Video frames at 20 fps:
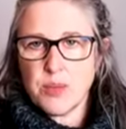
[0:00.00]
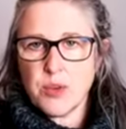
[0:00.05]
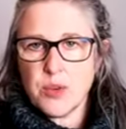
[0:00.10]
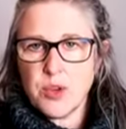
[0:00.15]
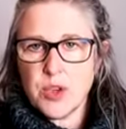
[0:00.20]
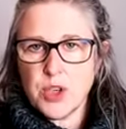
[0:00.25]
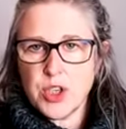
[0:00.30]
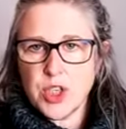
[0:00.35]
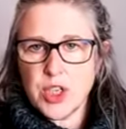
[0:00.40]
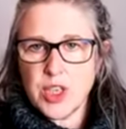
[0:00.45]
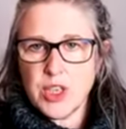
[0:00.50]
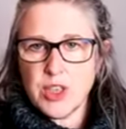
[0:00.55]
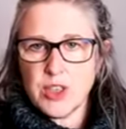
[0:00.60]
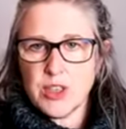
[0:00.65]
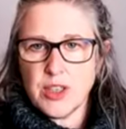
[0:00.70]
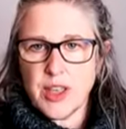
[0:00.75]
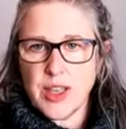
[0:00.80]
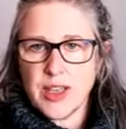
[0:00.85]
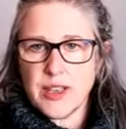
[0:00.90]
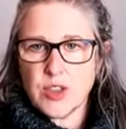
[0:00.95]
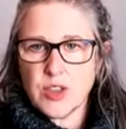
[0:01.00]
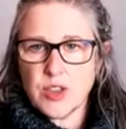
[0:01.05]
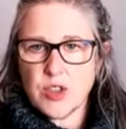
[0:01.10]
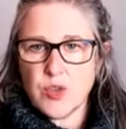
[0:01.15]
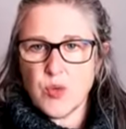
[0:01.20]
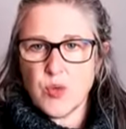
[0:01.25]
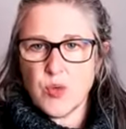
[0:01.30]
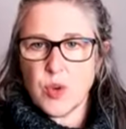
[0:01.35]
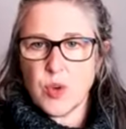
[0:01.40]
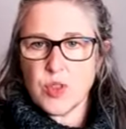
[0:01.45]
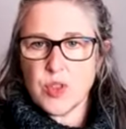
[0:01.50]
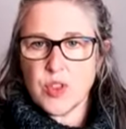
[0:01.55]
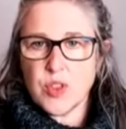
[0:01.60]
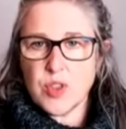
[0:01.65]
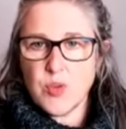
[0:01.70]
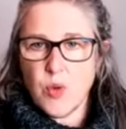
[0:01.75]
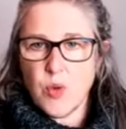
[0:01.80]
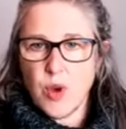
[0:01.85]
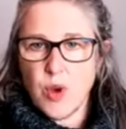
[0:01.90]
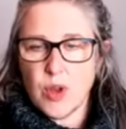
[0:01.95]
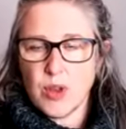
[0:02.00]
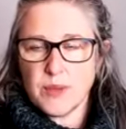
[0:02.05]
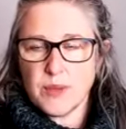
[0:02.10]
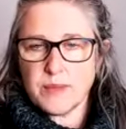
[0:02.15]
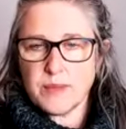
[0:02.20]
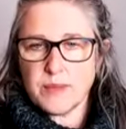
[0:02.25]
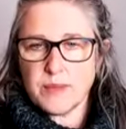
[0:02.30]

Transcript: pushing your legs towards the wall.